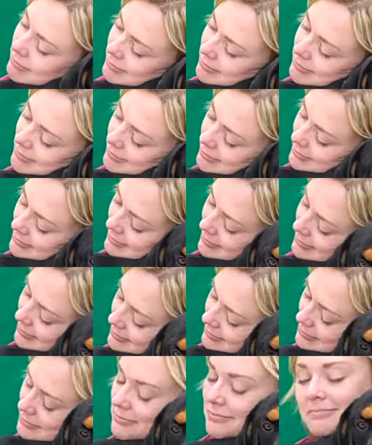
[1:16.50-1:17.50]
he's gonna be great
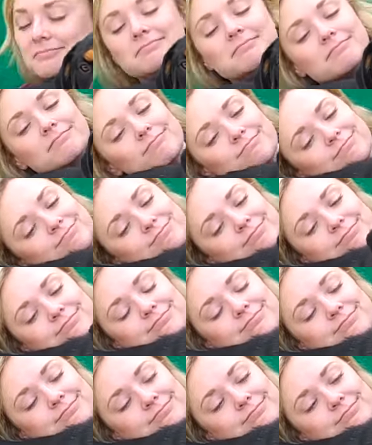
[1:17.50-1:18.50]
to go out, you know, hiking
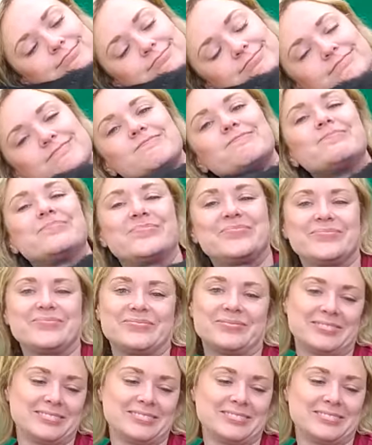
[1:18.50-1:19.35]
around with you or playing in the